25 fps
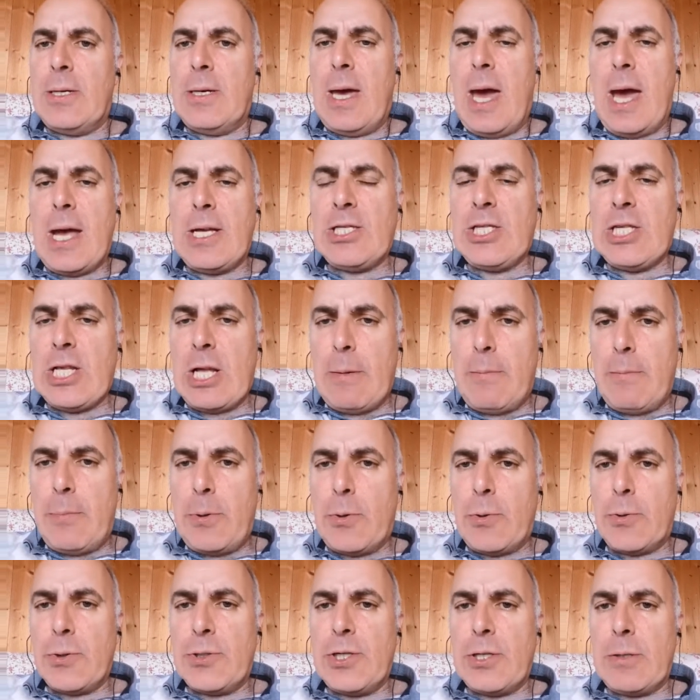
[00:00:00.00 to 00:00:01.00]
It's an
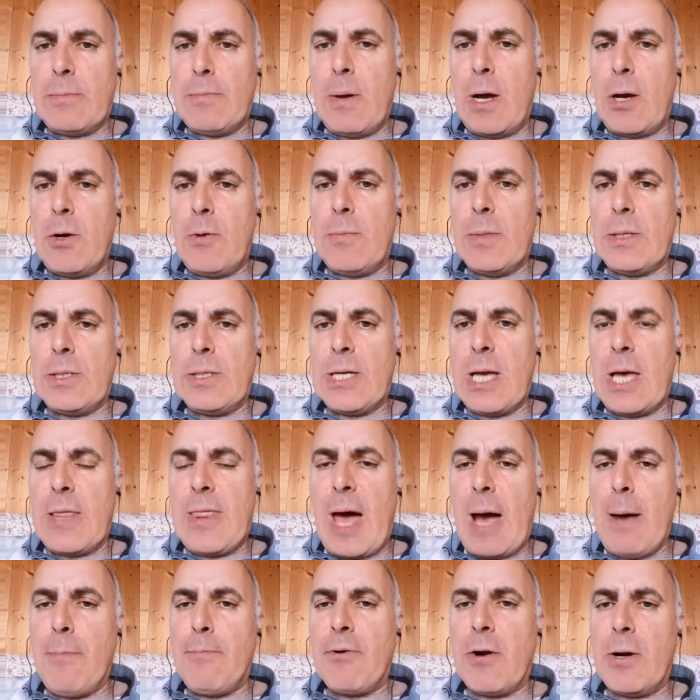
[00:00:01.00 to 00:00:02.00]
important moment.
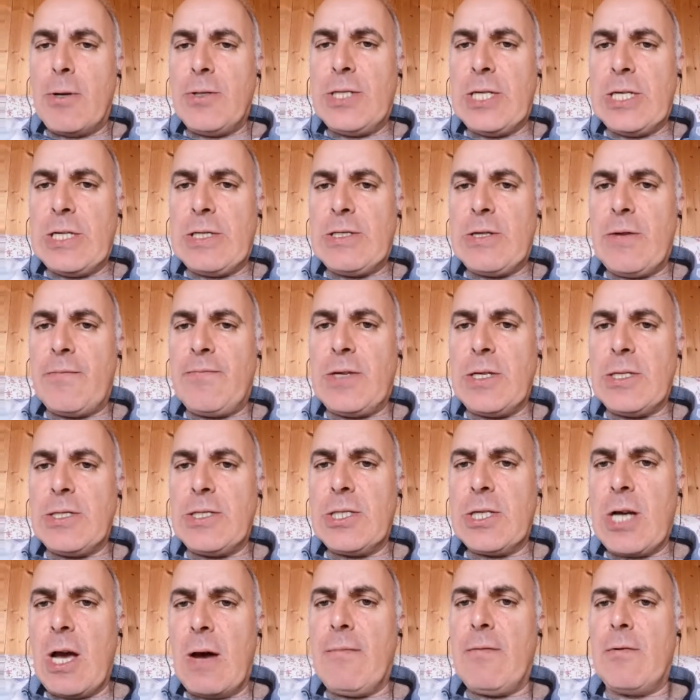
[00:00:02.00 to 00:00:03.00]
That process of
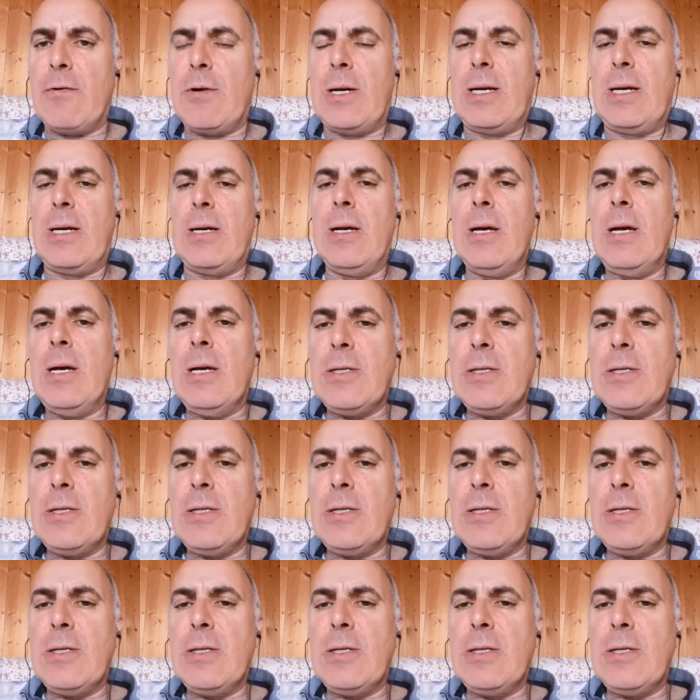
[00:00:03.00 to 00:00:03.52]
discovery